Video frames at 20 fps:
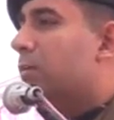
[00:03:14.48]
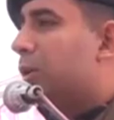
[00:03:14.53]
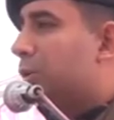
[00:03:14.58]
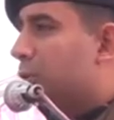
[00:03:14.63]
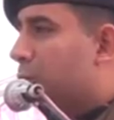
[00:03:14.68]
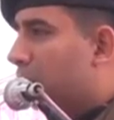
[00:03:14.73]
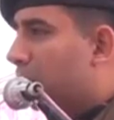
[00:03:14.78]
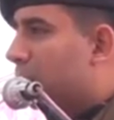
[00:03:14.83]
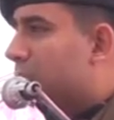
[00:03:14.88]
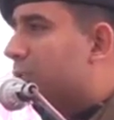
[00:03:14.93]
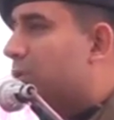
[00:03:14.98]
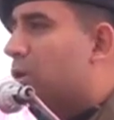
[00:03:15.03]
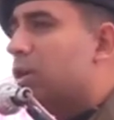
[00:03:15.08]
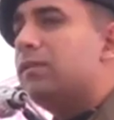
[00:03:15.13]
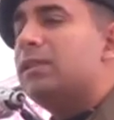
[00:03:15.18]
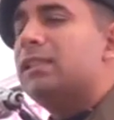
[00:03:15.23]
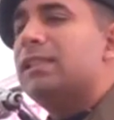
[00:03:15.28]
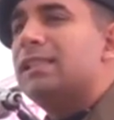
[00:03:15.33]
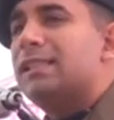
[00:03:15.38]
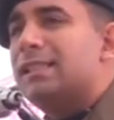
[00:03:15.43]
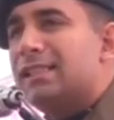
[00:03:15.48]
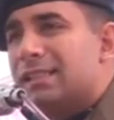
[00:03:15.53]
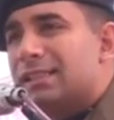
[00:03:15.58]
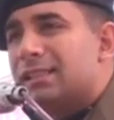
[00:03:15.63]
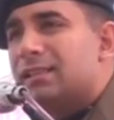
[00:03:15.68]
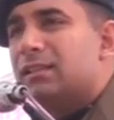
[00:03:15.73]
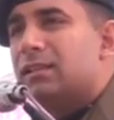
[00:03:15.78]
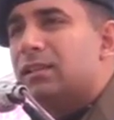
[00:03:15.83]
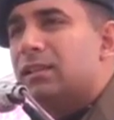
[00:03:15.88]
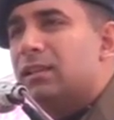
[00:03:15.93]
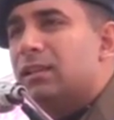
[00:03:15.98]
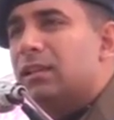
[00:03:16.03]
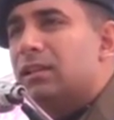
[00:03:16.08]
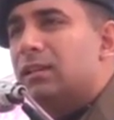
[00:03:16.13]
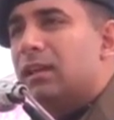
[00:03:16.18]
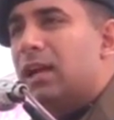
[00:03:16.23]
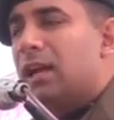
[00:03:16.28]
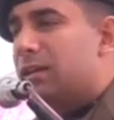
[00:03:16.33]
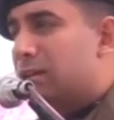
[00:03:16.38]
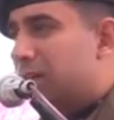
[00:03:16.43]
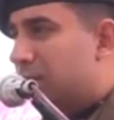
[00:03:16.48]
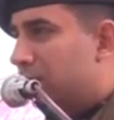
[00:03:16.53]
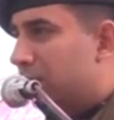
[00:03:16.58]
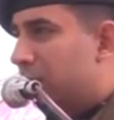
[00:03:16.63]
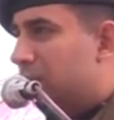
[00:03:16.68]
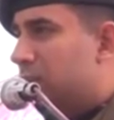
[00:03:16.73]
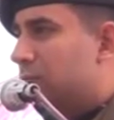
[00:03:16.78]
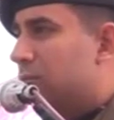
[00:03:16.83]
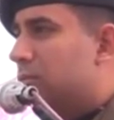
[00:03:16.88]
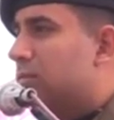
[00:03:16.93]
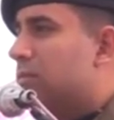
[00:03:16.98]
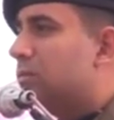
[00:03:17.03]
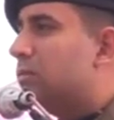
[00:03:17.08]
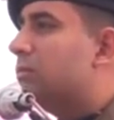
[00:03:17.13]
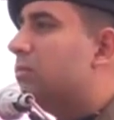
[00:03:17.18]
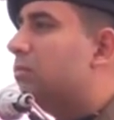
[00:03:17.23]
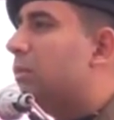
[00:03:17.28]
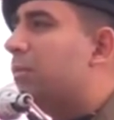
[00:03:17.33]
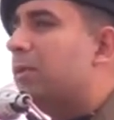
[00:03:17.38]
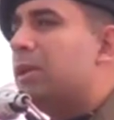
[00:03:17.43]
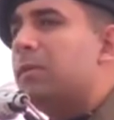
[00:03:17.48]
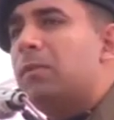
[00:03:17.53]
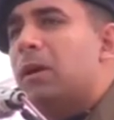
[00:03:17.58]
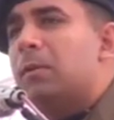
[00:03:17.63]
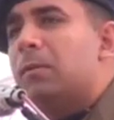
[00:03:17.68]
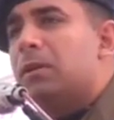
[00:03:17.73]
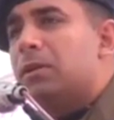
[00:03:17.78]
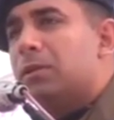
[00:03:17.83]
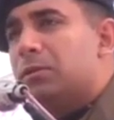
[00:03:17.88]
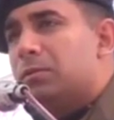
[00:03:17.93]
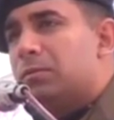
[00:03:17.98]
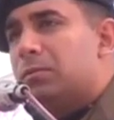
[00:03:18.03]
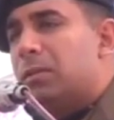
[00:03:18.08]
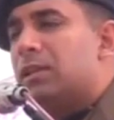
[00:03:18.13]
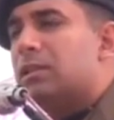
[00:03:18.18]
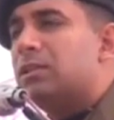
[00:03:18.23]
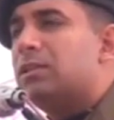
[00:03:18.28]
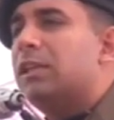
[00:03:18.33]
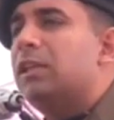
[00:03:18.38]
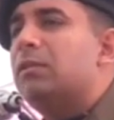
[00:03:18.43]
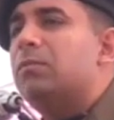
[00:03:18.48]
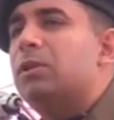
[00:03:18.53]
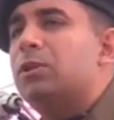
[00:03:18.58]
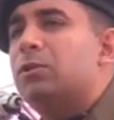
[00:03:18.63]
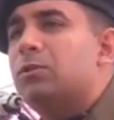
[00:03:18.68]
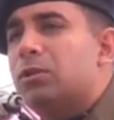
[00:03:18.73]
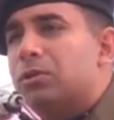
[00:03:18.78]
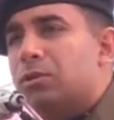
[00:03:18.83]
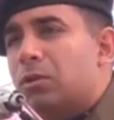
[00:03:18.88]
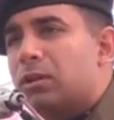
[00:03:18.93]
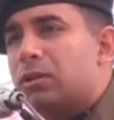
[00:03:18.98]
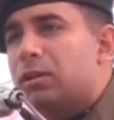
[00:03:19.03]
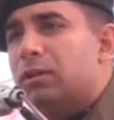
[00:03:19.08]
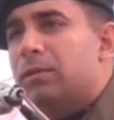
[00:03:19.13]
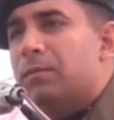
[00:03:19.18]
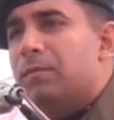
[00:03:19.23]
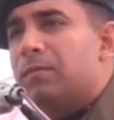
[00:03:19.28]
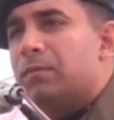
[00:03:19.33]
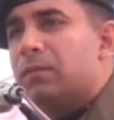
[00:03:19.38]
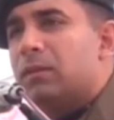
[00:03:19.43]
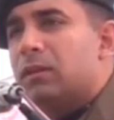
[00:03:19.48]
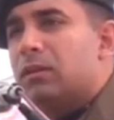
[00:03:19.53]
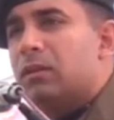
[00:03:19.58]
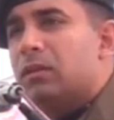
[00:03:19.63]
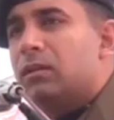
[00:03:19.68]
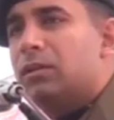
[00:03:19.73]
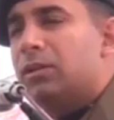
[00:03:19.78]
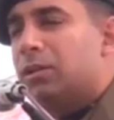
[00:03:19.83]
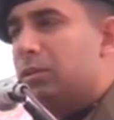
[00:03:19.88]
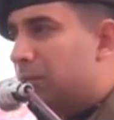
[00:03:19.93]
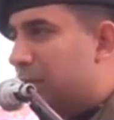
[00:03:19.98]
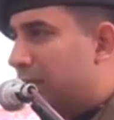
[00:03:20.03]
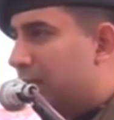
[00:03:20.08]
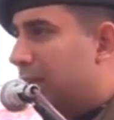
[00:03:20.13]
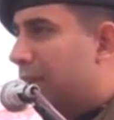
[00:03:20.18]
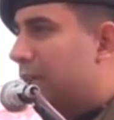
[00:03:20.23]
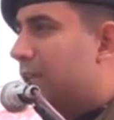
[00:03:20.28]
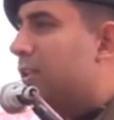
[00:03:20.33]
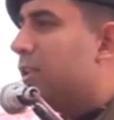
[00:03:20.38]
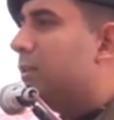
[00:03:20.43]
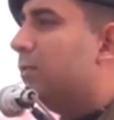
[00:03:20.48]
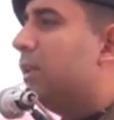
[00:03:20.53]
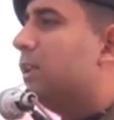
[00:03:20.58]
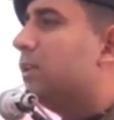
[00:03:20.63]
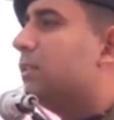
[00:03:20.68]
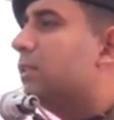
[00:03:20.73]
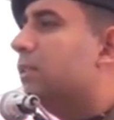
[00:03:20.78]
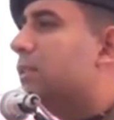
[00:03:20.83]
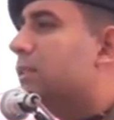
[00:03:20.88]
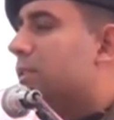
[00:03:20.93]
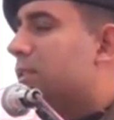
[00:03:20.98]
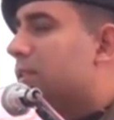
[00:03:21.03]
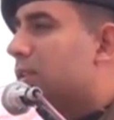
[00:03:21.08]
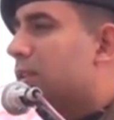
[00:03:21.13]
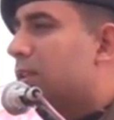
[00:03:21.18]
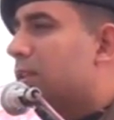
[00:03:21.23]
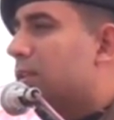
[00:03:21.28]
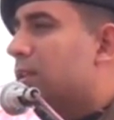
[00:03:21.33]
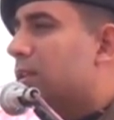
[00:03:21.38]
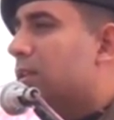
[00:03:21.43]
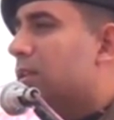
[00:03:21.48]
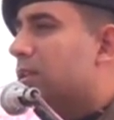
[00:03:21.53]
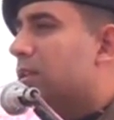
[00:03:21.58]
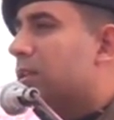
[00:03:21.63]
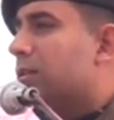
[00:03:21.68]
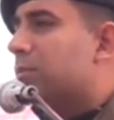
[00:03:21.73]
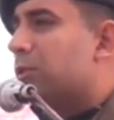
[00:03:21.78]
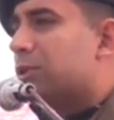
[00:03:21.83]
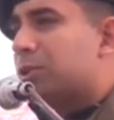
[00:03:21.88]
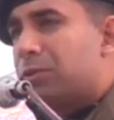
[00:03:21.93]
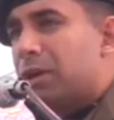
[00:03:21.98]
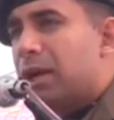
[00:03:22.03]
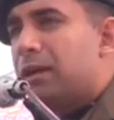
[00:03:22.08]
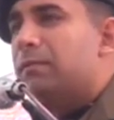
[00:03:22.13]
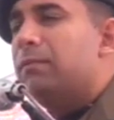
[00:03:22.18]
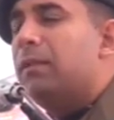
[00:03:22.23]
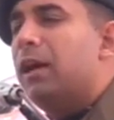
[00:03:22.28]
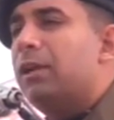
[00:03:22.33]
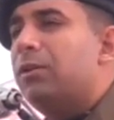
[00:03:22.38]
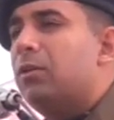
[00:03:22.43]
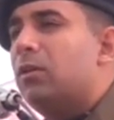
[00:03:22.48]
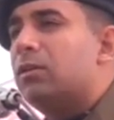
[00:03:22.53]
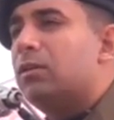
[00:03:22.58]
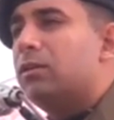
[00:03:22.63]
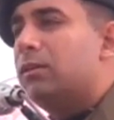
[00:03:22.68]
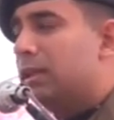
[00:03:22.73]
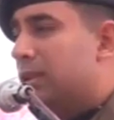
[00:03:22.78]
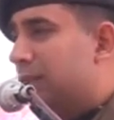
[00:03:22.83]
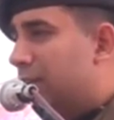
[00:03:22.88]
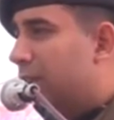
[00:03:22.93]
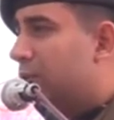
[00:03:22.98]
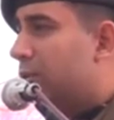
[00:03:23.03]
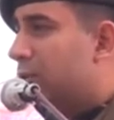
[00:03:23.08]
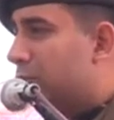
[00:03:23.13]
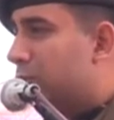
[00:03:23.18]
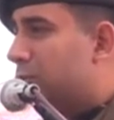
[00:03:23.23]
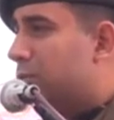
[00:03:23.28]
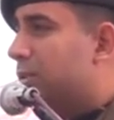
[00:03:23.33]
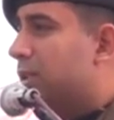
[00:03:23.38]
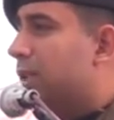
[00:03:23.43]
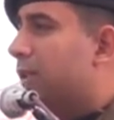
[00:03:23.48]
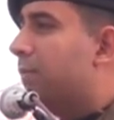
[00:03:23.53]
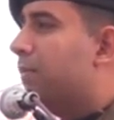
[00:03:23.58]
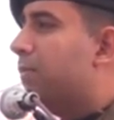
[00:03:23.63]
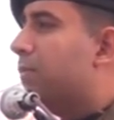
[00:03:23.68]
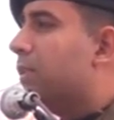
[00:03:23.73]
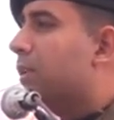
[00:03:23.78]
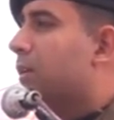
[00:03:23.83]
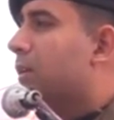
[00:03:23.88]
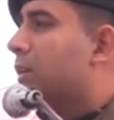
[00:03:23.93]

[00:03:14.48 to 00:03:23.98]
But you must always insist that, uh, mummy, papa, you must take me to a doctor. You know, get the medicines uh, uh, prescribed by a doctor and then go to the